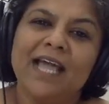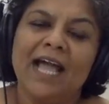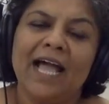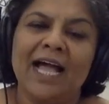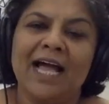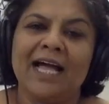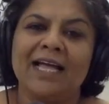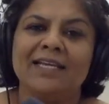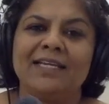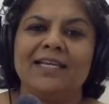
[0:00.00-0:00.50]

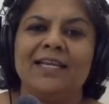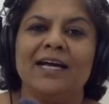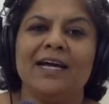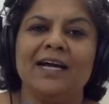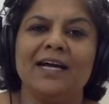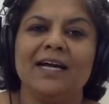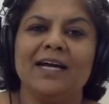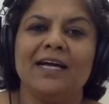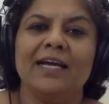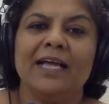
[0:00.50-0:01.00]
And
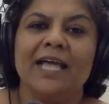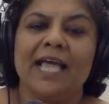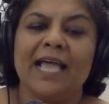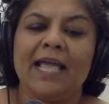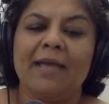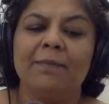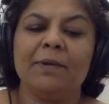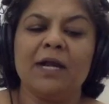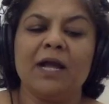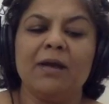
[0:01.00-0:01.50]
uh,
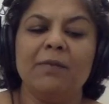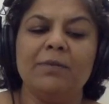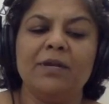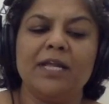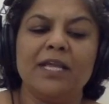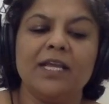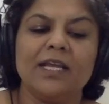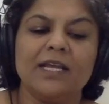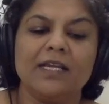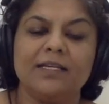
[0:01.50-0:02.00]
Abraham
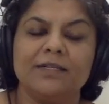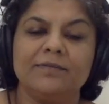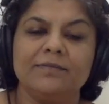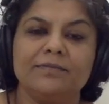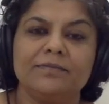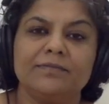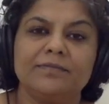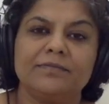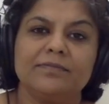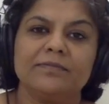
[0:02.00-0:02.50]
Lincoln
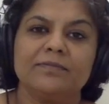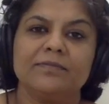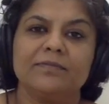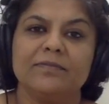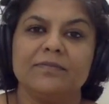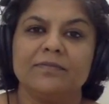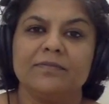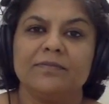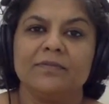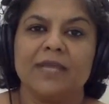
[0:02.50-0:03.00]

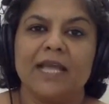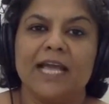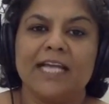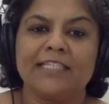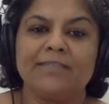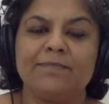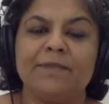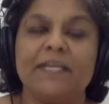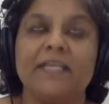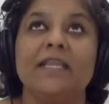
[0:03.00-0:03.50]

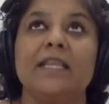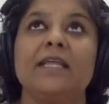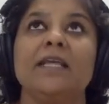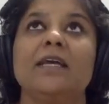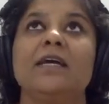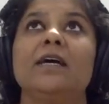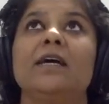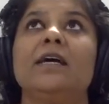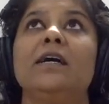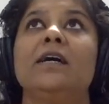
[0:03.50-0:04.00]
has been
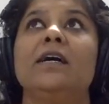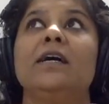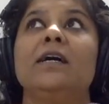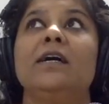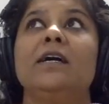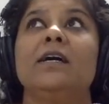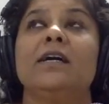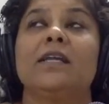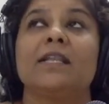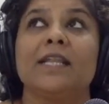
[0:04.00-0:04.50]

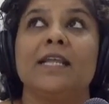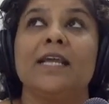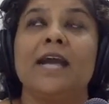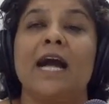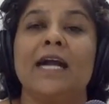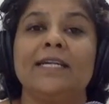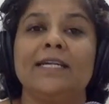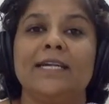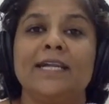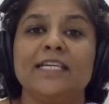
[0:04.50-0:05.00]

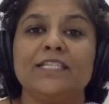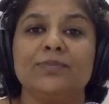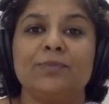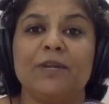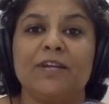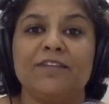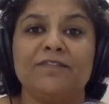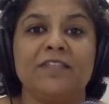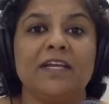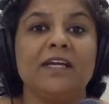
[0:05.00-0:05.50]
regarded as
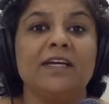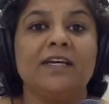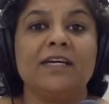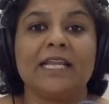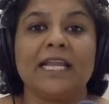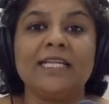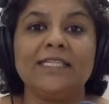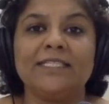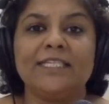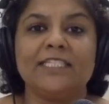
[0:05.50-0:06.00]
one of the
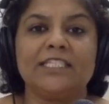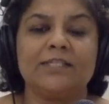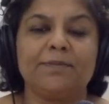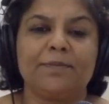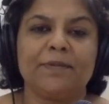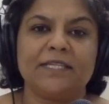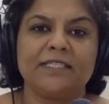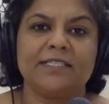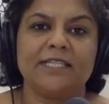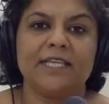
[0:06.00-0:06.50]
greatest
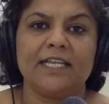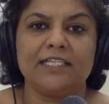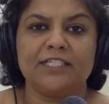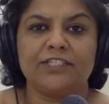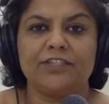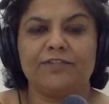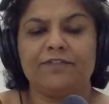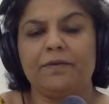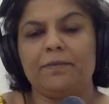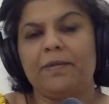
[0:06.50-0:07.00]
presidents
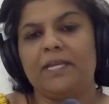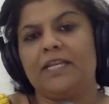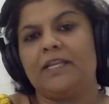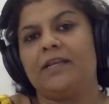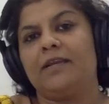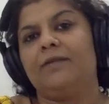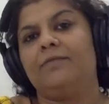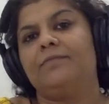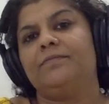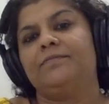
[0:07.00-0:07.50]
of America.